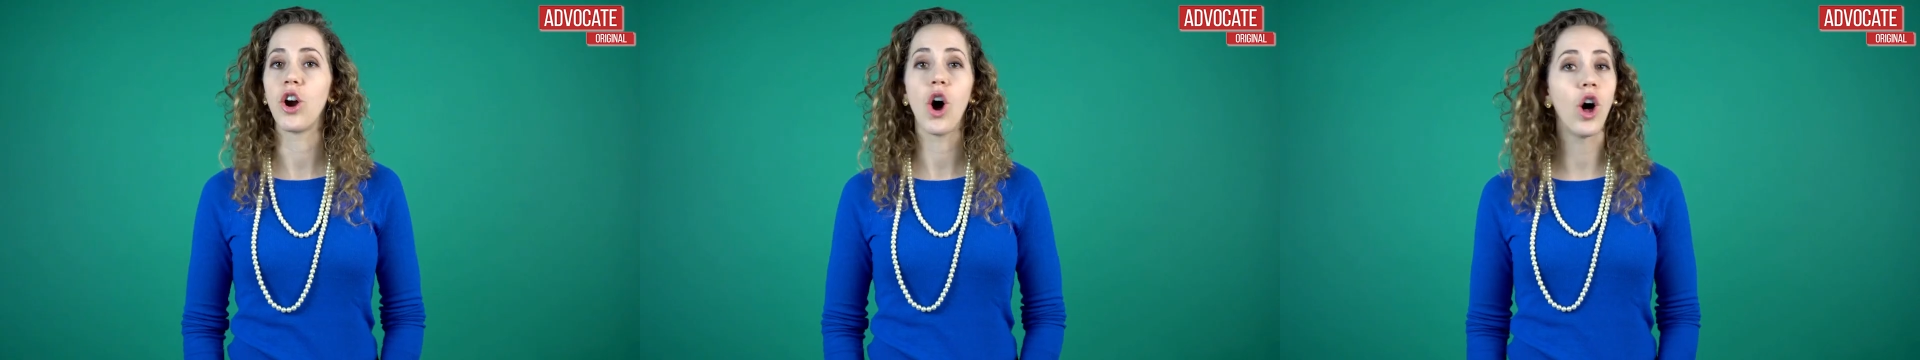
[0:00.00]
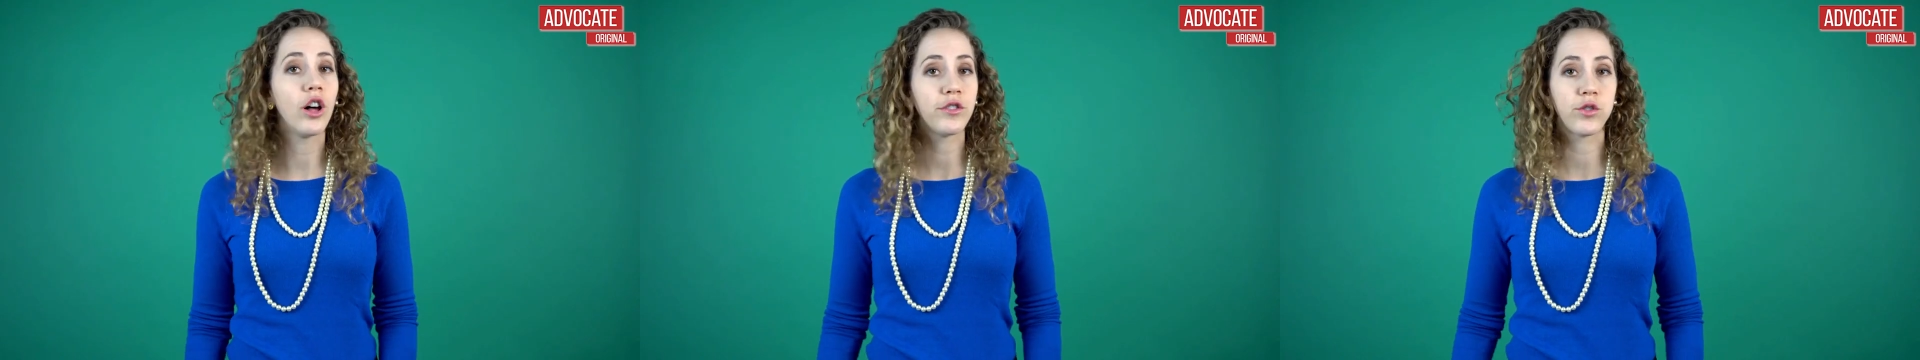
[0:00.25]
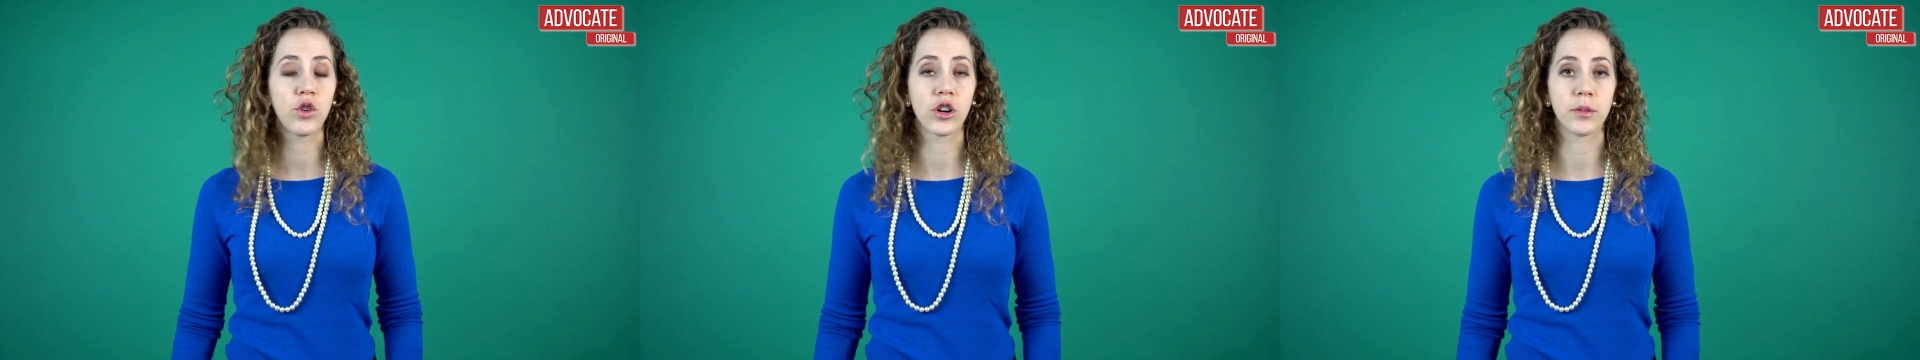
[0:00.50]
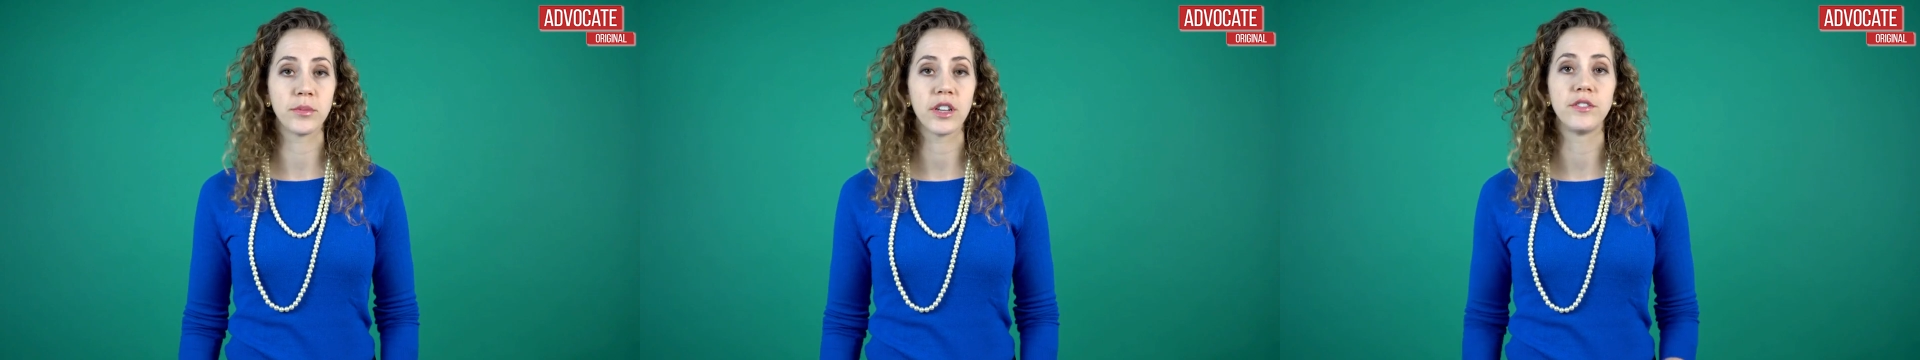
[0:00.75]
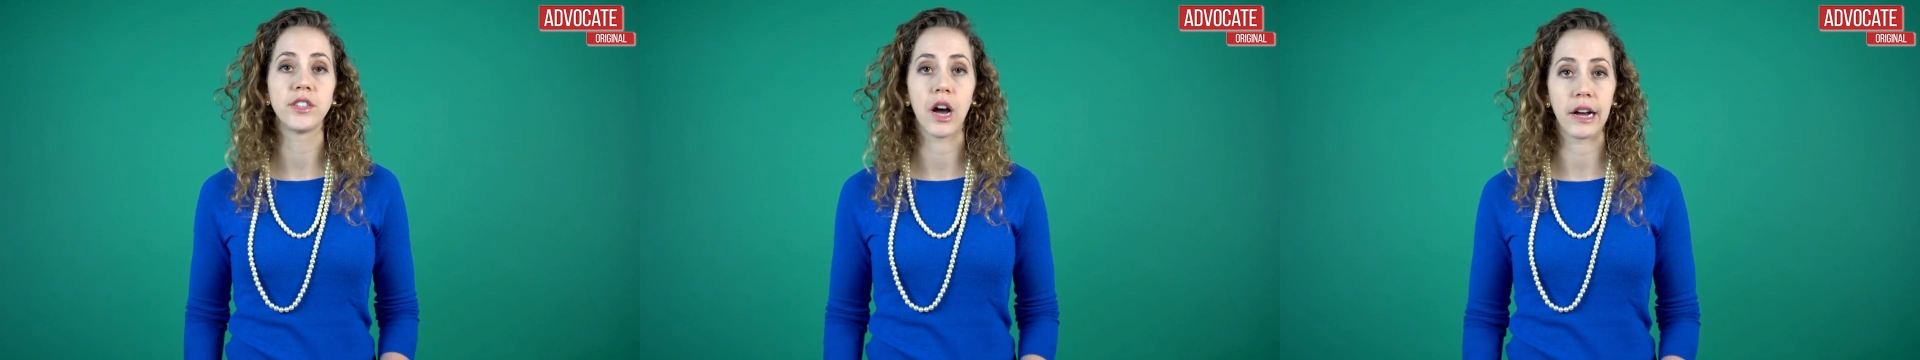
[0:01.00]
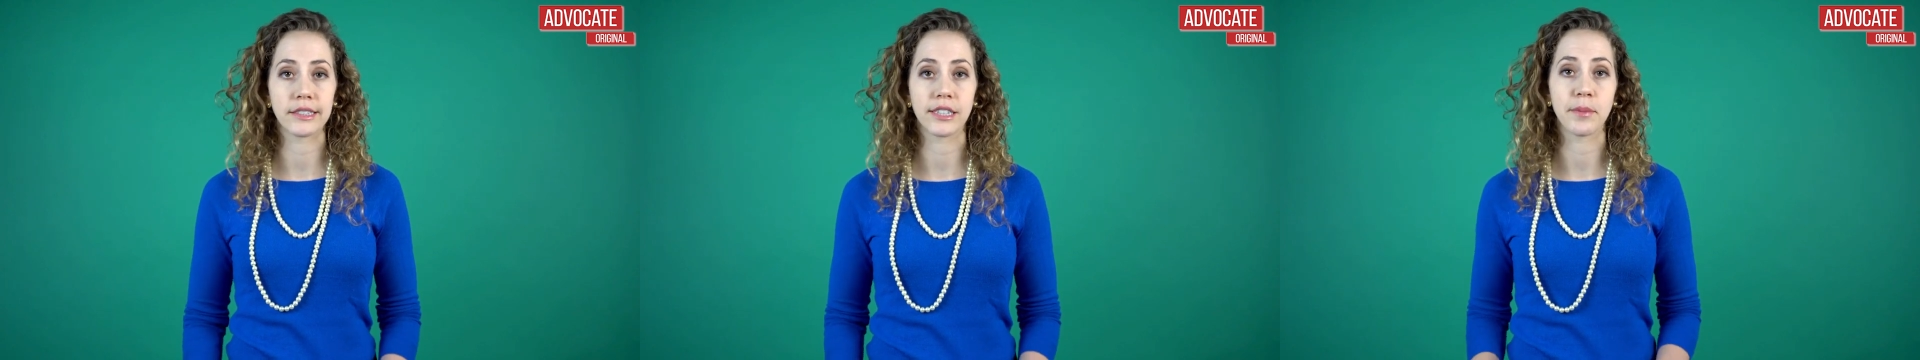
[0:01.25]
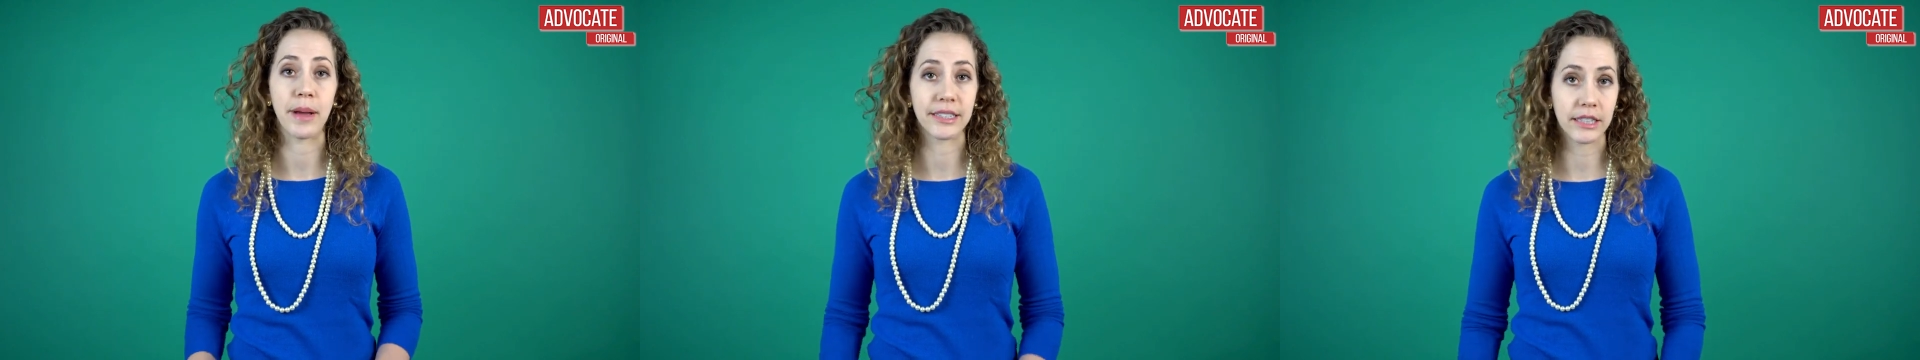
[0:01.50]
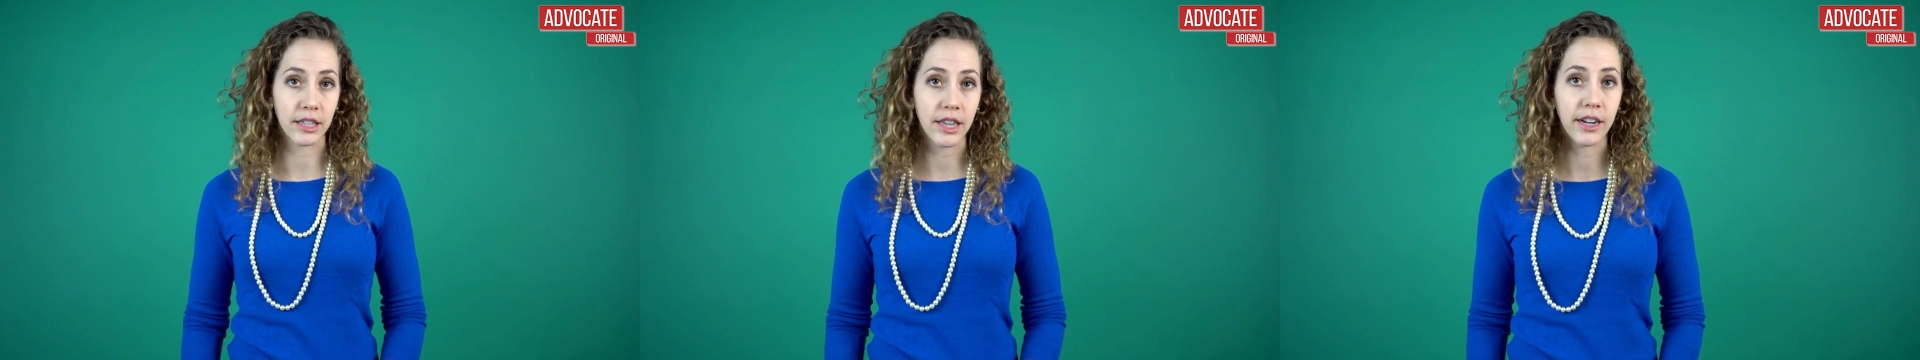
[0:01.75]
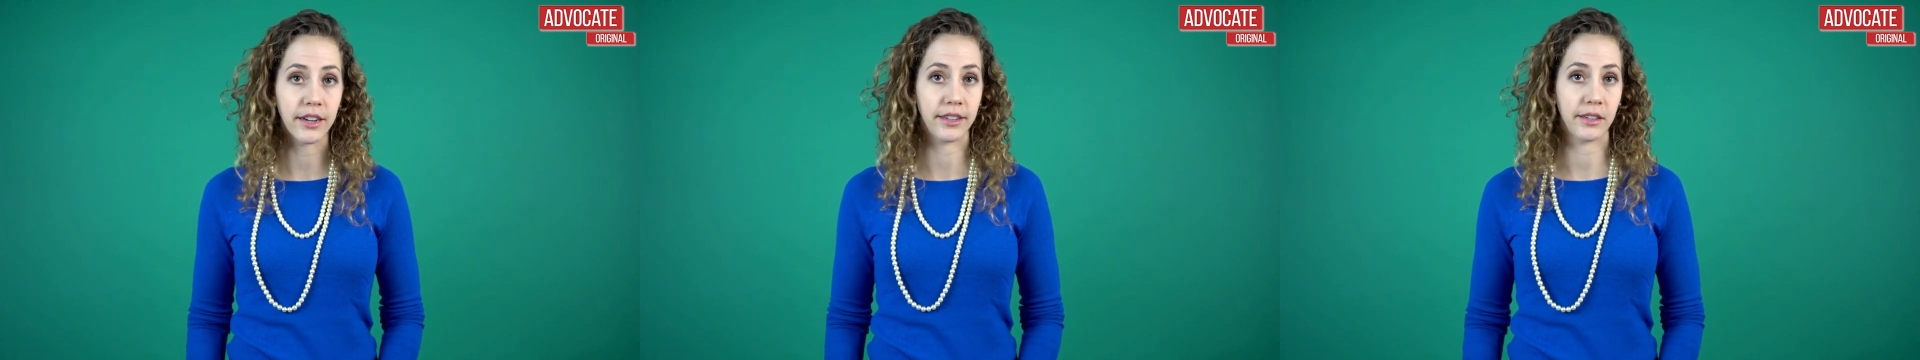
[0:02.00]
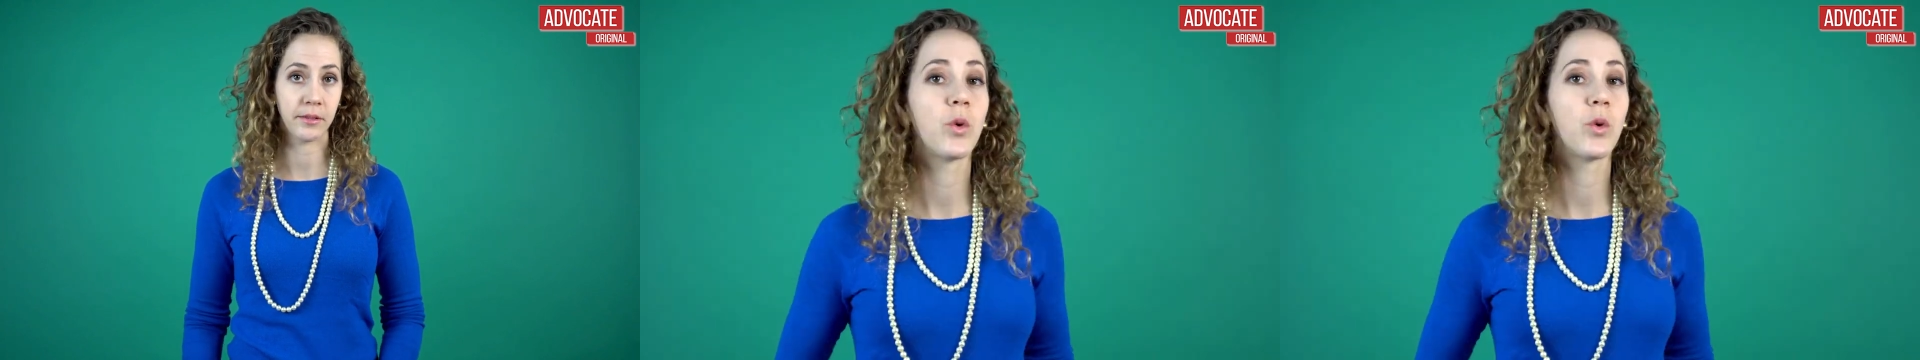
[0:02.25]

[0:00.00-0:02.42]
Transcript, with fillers: are all forms of toxic masculinity.